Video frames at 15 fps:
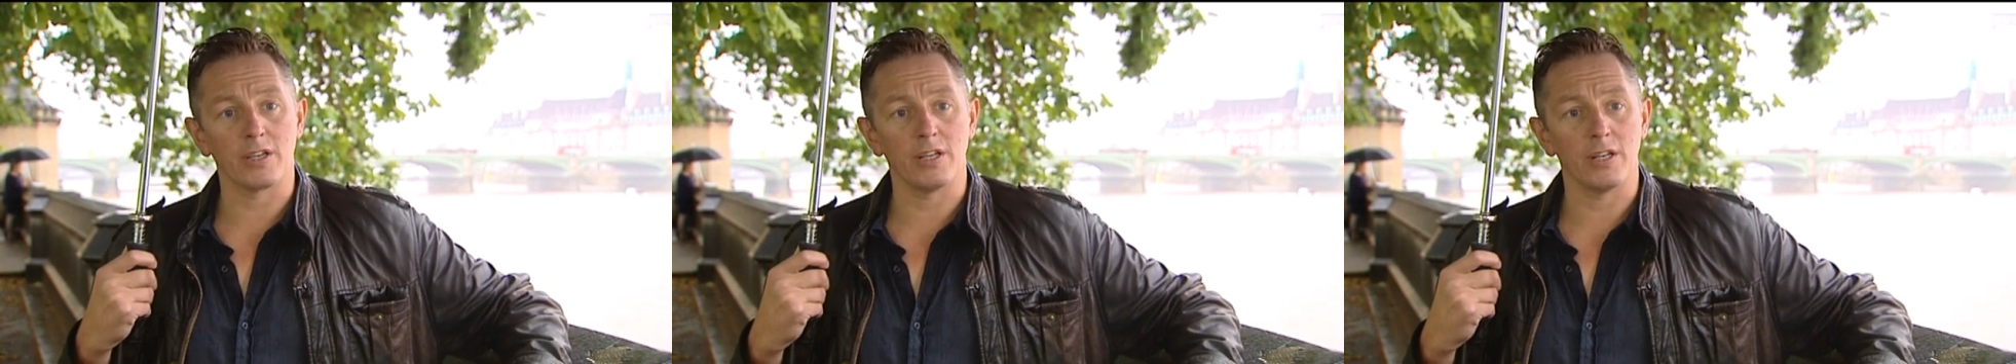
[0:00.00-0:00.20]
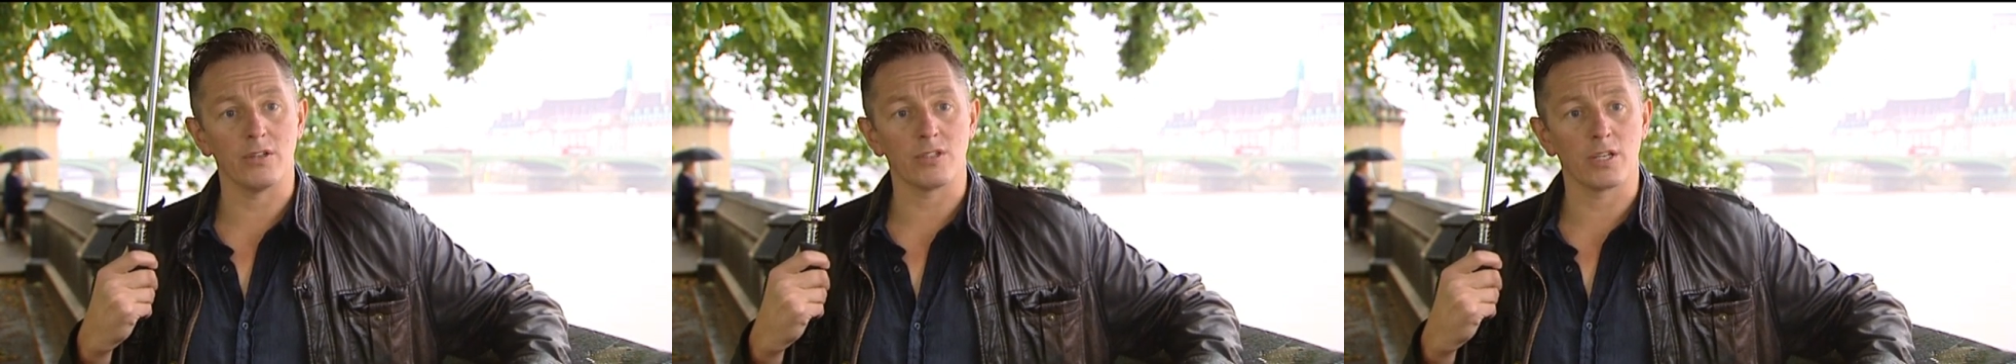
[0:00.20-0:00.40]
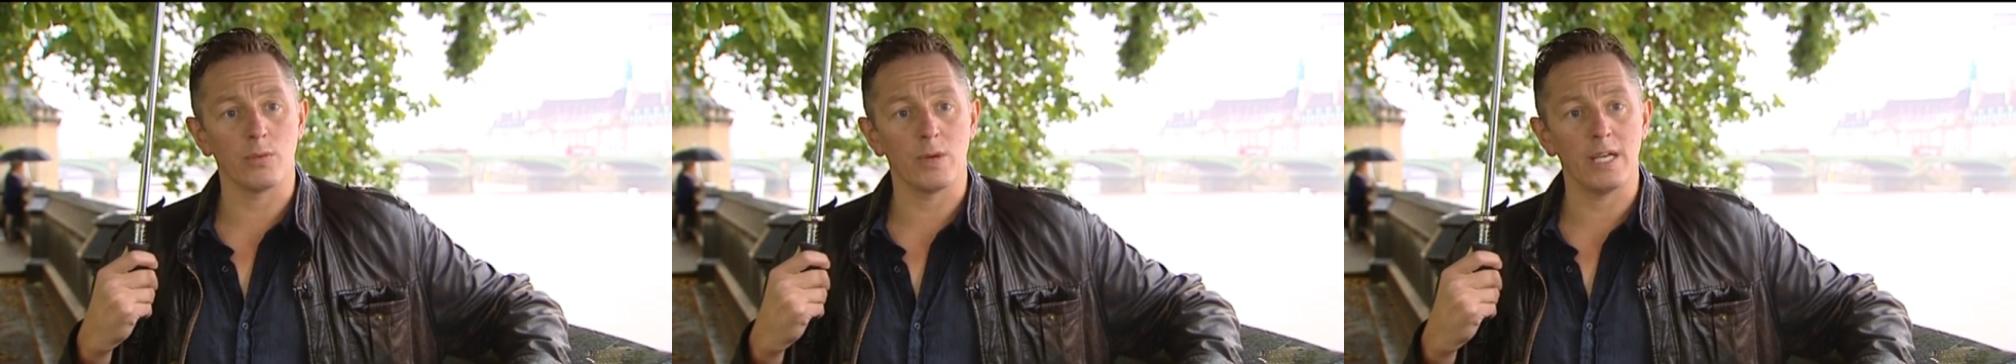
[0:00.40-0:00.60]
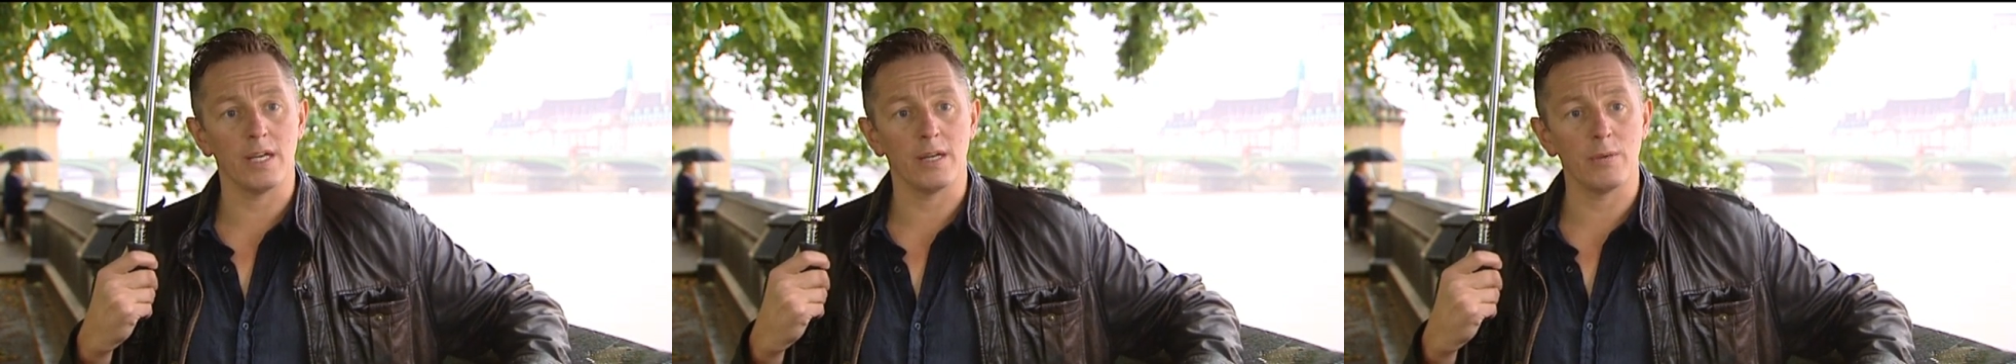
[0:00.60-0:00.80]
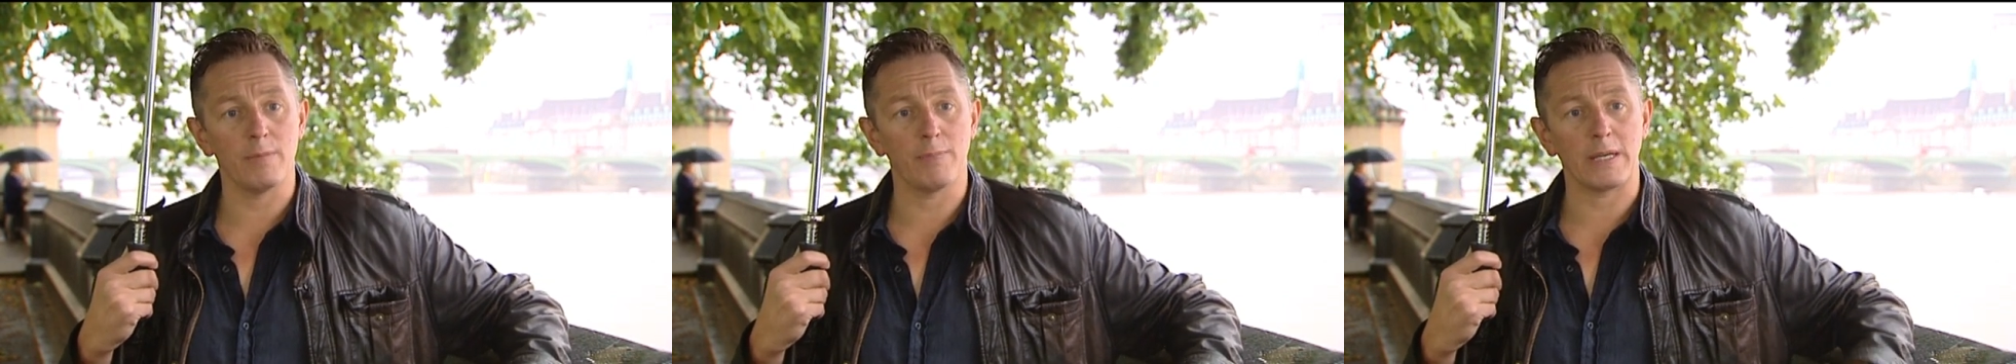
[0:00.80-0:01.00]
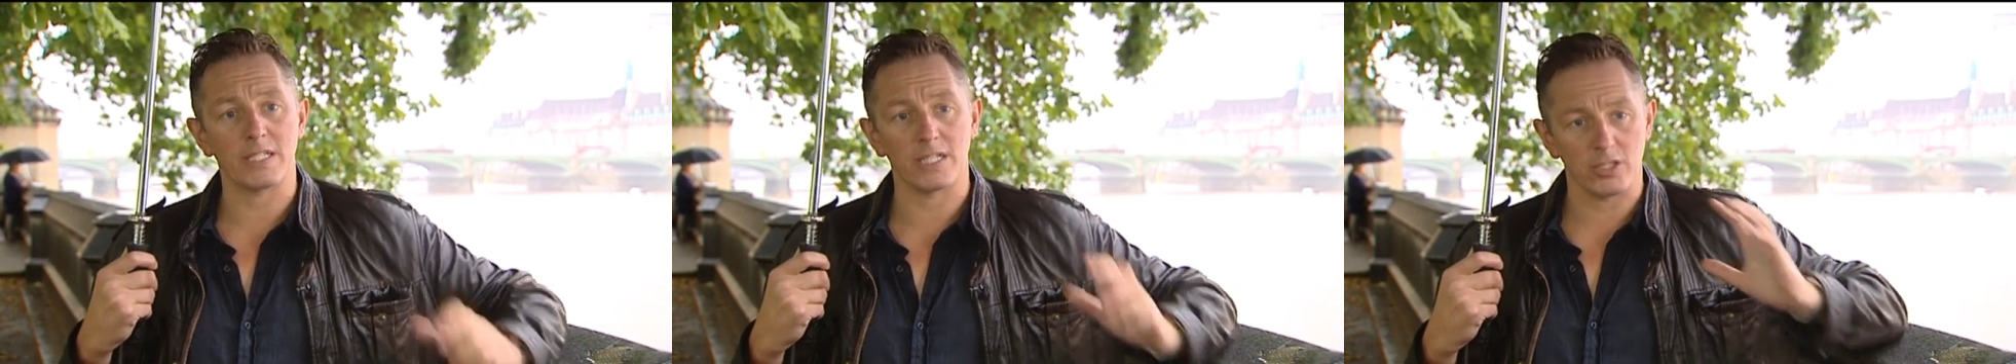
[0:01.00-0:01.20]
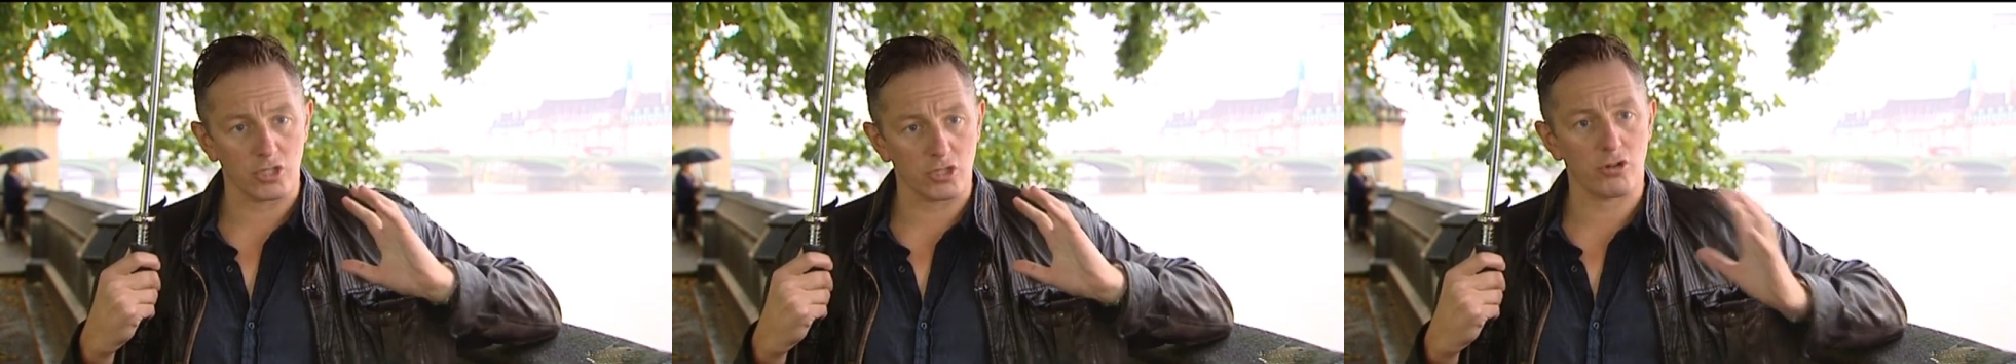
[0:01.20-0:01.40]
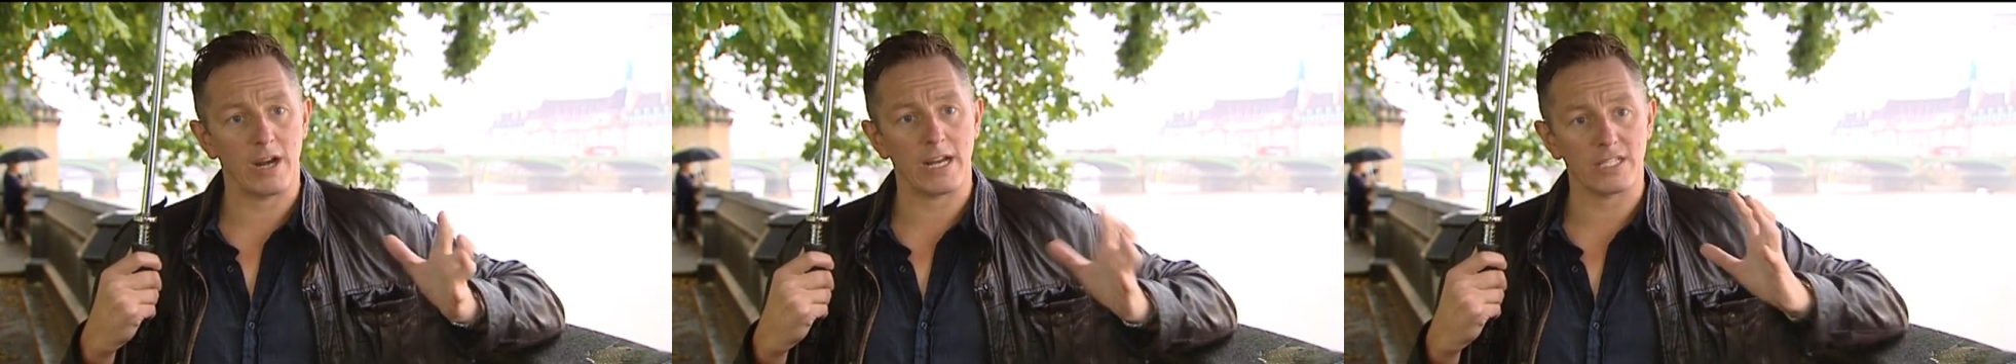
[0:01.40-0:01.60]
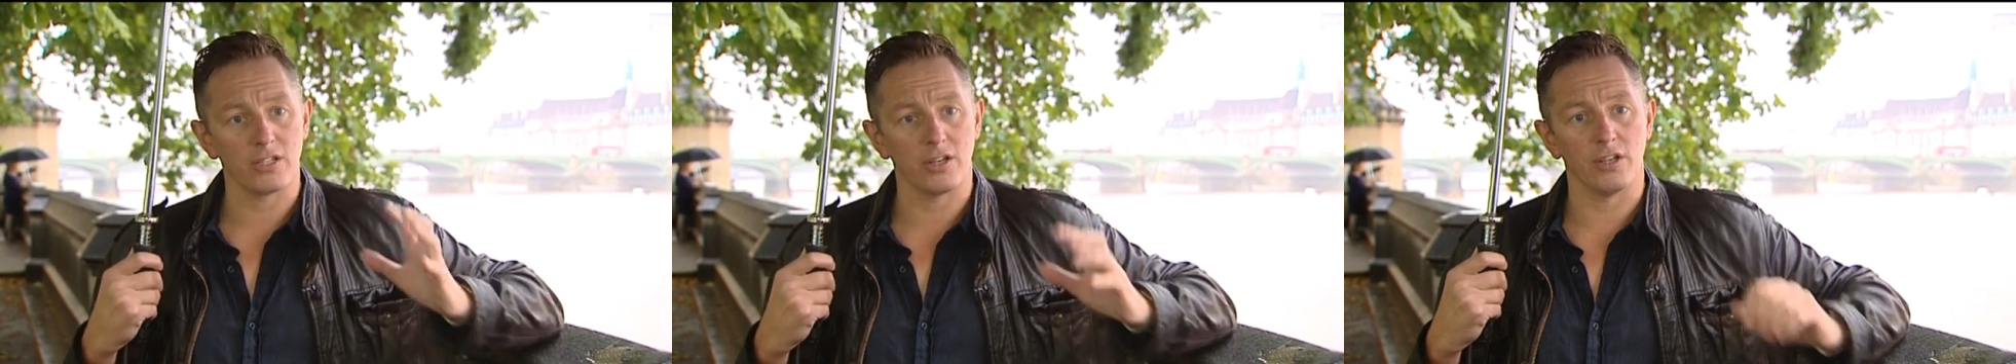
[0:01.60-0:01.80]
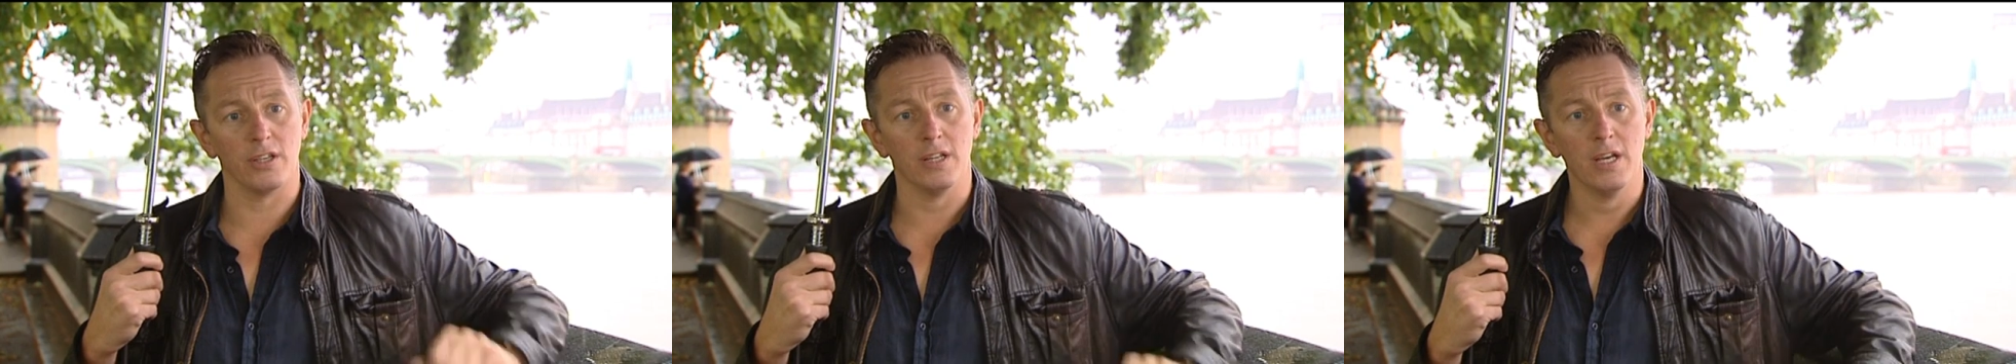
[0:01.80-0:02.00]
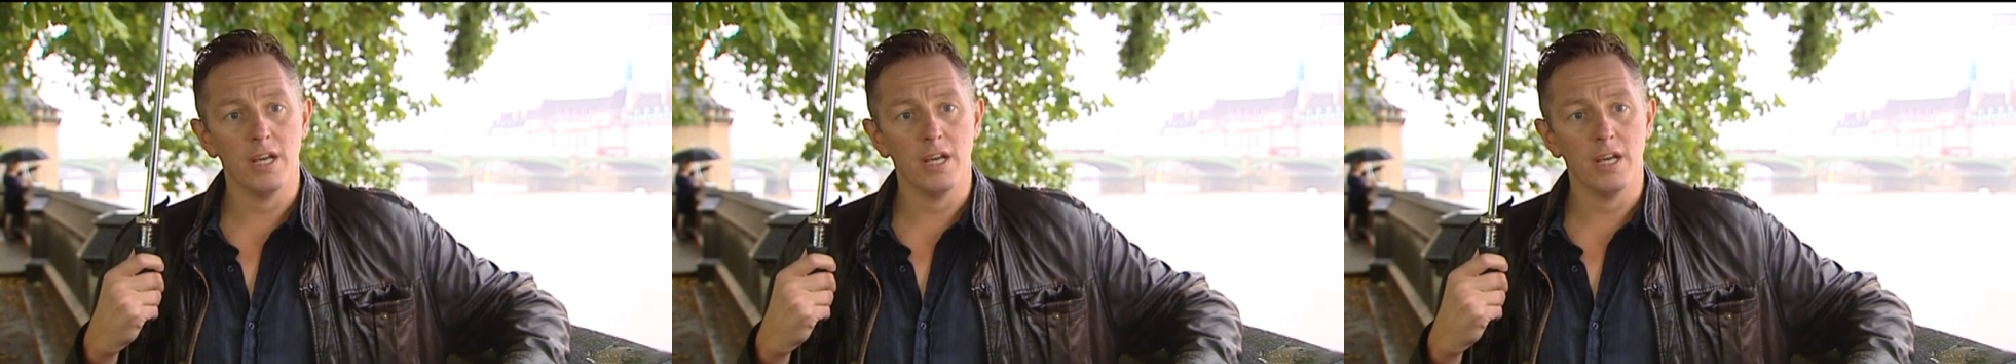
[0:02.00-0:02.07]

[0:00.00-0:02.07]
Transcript: you know, so we basically just cracked on.